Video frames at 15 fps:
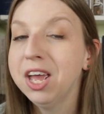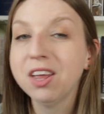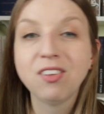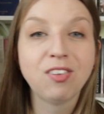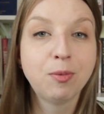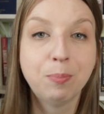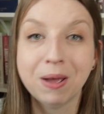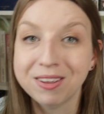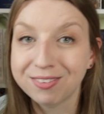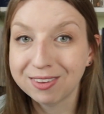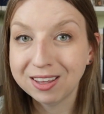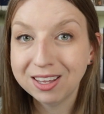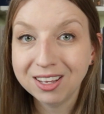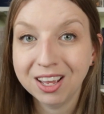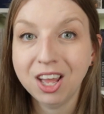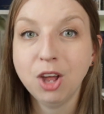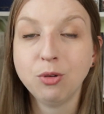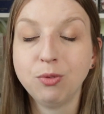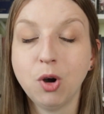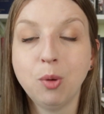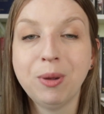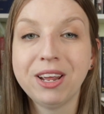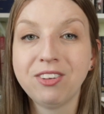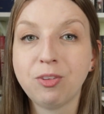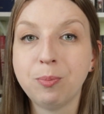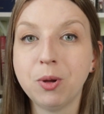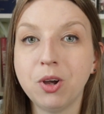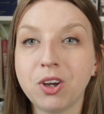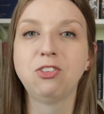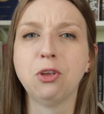spicy romance
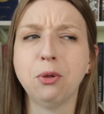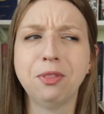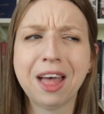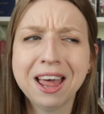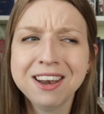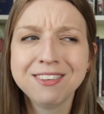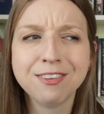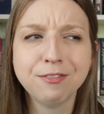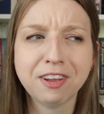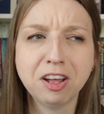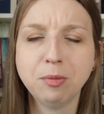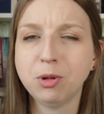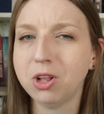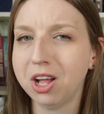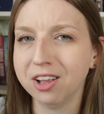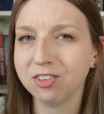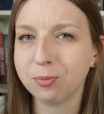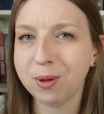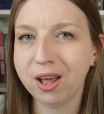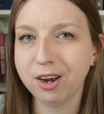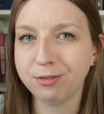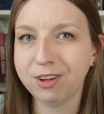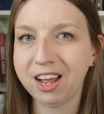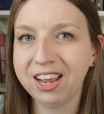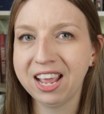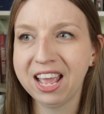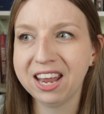book. So that is available on Spotify.